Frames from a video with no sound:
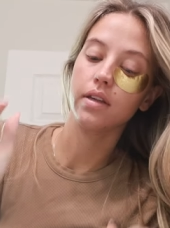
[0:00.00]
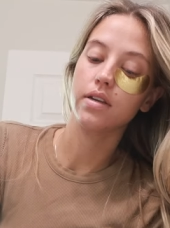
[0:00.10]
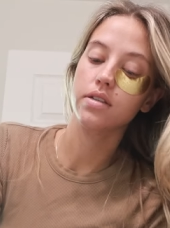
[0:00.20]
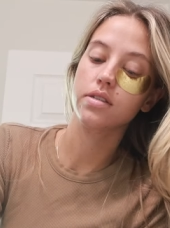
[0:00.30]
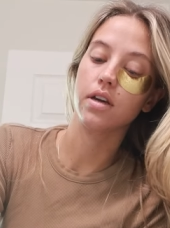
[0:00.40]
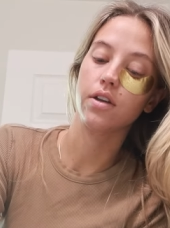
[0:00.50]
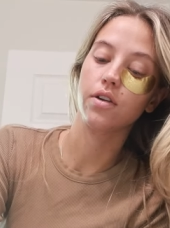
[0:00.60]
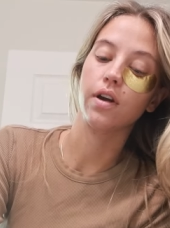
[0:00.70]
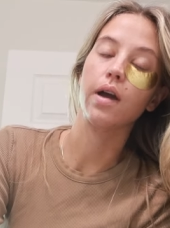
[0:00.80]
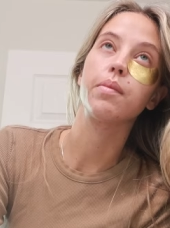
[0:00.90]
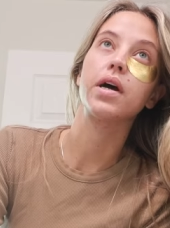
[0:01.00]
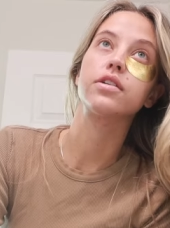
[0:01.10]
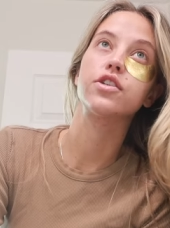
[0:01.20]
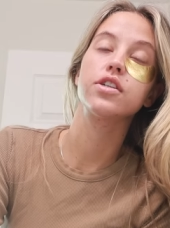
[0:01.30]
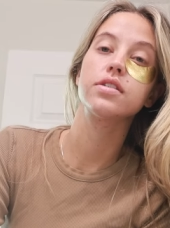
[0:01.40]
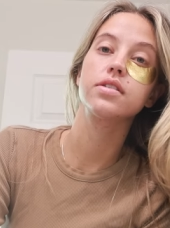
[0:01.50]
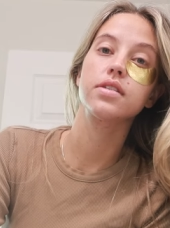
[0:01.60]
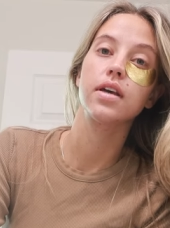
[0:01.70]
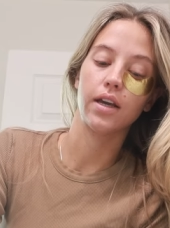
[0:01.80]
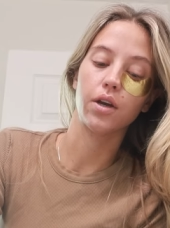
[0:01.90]
these under eye
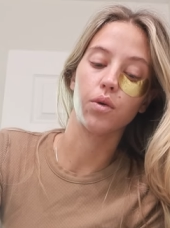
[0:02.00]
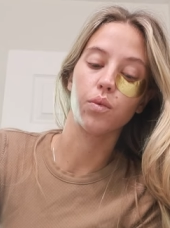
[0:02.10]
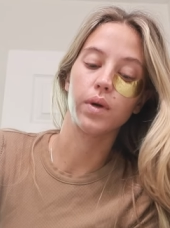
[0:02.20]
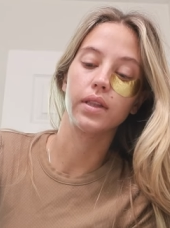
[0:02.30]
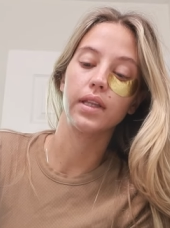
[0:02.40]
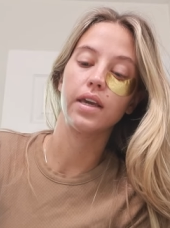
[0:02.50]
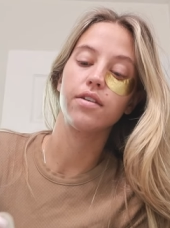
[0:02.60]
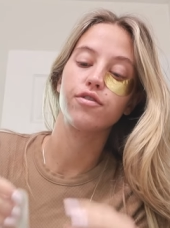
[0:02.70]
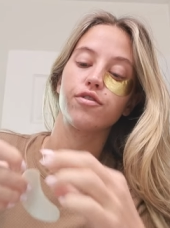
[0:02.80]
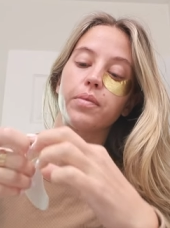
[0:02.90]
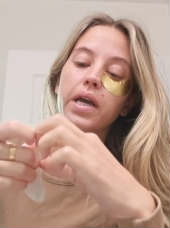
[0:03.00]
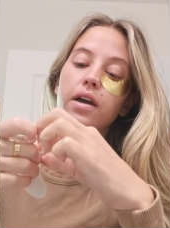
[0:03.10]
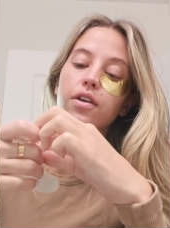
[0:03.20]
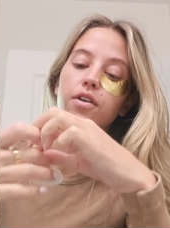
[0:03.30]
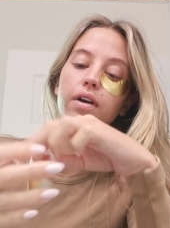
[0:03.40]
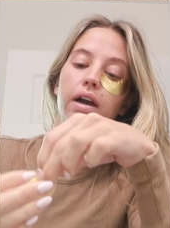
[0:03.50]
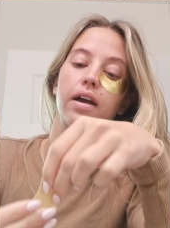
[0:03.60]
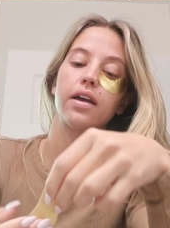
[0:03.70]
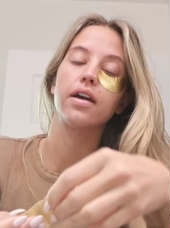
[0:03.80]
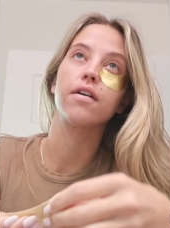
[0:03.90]
patches like relieve my under
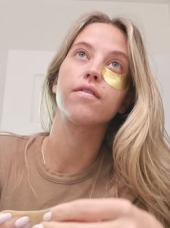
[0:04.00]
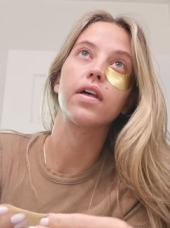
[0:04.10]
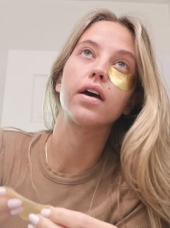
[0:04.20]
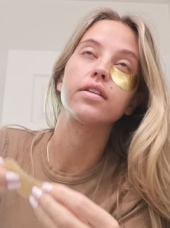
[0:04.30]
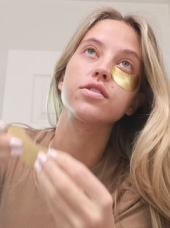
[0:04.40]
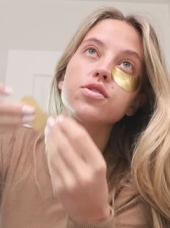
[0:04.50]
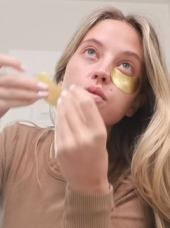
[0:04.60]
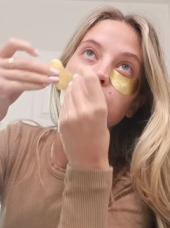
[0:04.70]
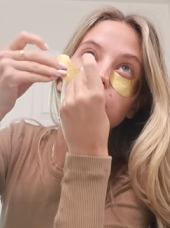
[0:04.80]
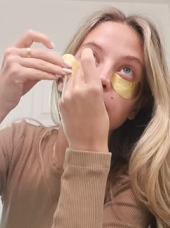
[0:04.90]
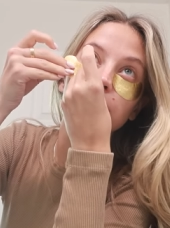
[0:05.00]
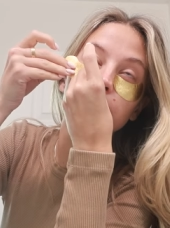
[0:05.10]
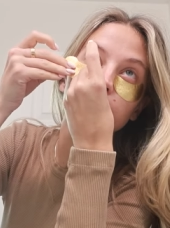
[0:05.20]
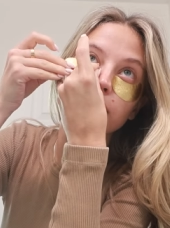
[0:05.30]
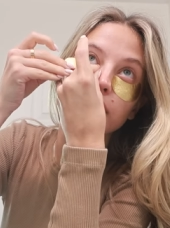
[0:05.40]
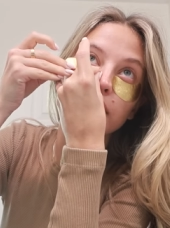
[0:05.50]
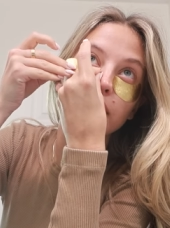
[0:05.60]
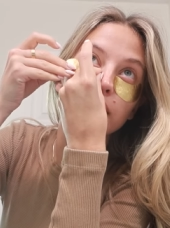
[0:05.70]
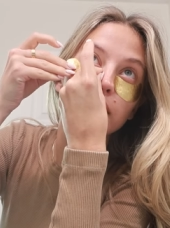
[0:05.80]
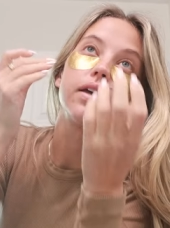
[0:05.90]
eye of that swollen feeling.